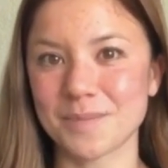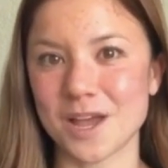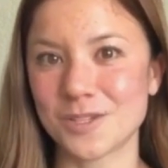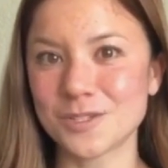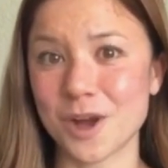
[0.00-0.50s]

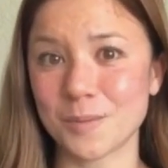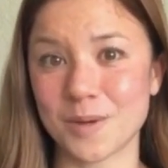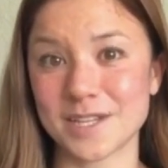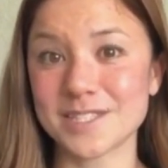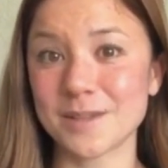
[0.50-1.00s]
Stop
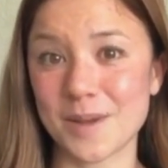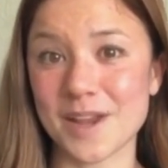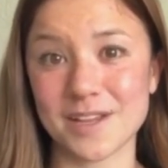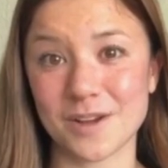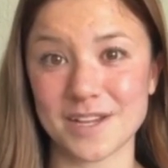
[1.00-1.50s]
wasting
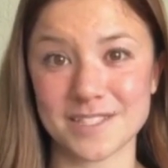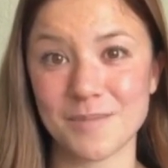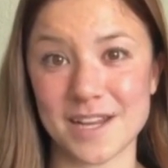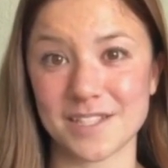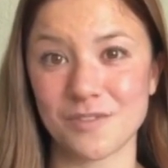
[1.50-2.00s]
money on expensive